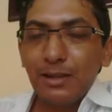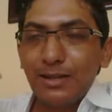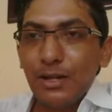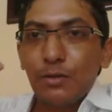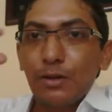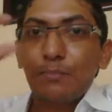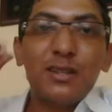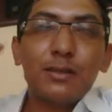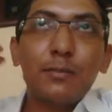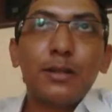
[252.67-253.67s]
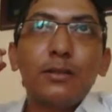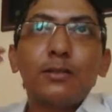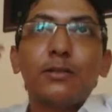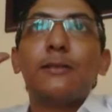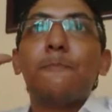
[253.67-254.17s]
you know, when you press the middle,
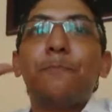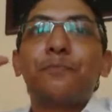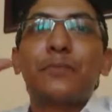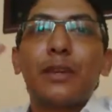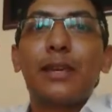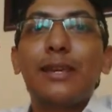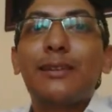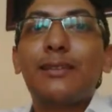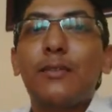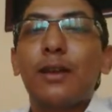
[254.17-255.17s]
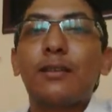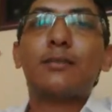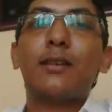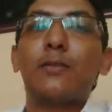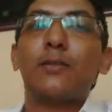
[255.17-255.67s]
you can hear the
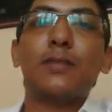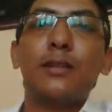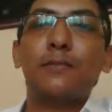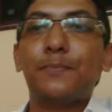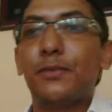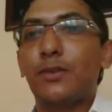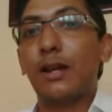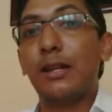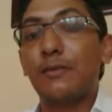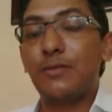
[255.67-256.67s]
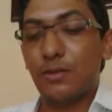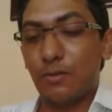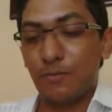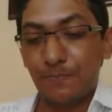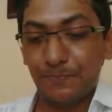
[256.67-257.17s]
cracking sound of the dry leaves.
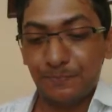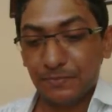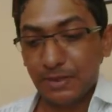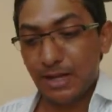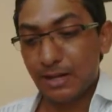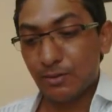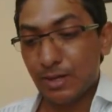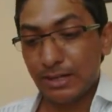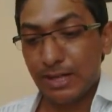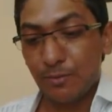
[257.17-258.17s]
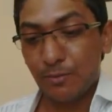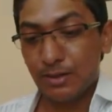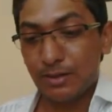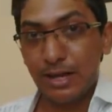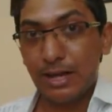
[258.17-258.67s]
So I know, like, that
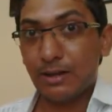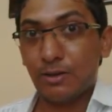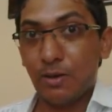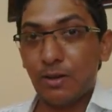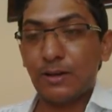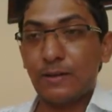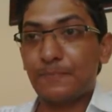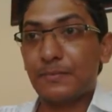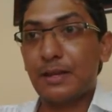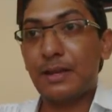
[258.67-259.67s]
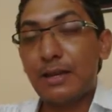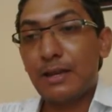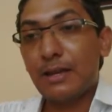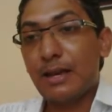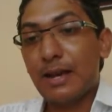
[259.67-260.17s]
was a goner.
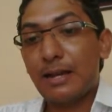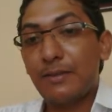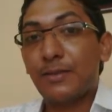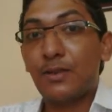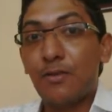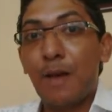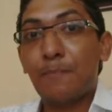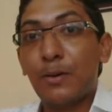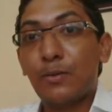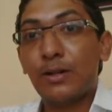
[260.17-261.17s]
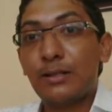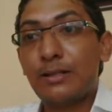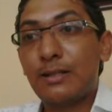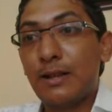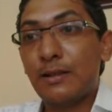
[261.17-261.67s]
And even the wrapper
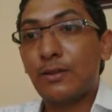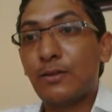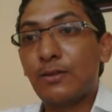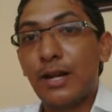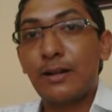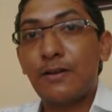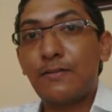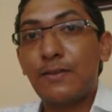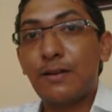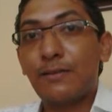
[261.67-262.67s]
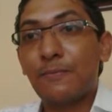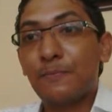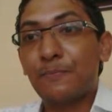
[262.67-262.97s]
was you know, kind of